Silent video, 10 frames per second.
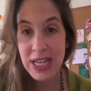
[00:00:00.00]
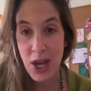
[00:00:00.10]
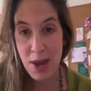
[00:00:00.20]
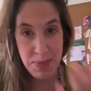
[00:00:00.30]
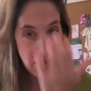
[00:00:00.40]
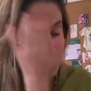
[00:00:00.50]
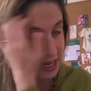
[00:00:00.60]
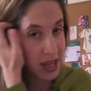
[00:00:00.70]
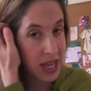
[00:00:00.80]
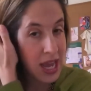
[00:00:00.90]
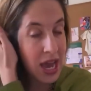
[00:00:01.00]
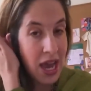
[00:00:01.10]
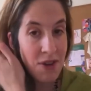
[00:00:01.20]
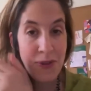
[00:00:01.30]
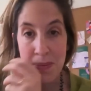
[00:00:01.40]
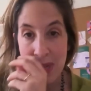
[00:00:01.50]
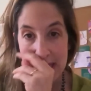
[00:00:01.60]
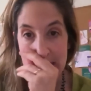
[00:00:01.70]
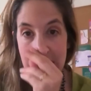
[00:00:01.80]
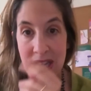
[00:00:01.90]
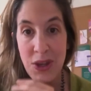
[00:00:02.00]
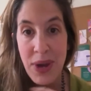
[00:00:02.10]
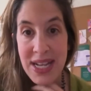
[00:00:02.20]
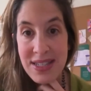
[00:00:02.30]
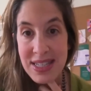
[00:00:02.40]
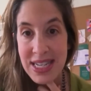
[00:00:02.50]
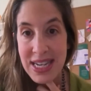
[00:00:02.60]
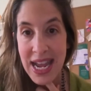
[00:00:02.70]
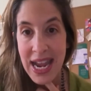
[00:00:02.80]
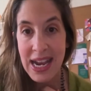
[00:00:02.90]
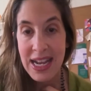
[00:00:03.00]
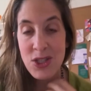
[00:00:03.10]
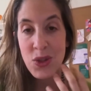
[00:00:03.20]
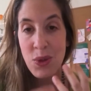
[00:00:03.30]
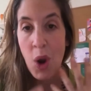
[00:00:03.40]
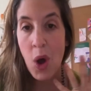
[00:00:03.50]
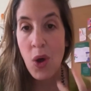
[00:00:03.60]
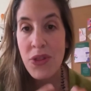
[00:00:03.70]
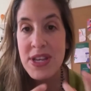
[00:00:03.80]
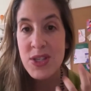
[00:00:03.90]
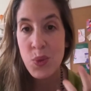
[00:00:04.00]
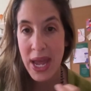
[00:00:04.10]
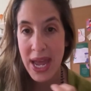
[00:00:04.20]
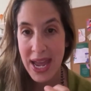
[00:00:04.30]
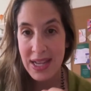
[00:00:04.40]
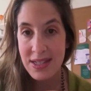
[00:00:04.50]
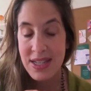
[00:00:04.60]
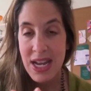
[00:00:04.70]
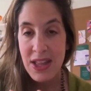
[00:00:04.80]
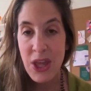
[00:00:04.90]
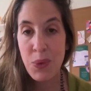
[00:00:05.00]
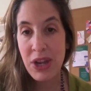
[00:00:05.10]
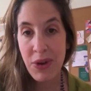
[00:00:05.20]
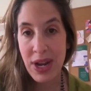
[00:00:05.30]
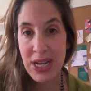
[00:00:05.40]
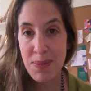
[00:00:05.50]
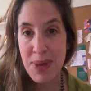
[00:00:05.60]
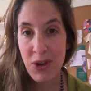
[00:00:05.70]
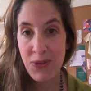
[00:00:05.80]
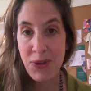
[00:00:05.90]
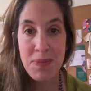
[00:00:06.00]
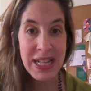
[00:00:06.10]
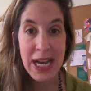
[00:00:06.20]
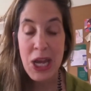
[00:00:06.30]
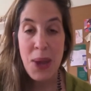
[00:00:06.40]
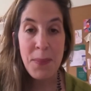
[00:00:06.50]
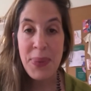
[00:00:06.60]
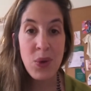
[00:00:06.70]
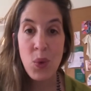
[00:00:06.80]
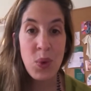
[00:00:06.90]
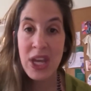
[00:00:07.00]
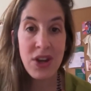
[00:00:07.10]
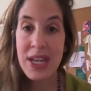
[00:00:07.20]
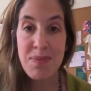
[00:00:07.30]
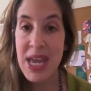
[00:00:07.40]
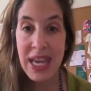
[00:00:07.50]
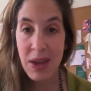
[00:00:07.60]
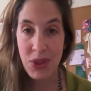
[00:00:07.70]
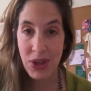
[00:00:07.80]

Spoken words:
not been in formulas in the US to date. And so there were all these ways that we created a better formula, but we couldn't make it with a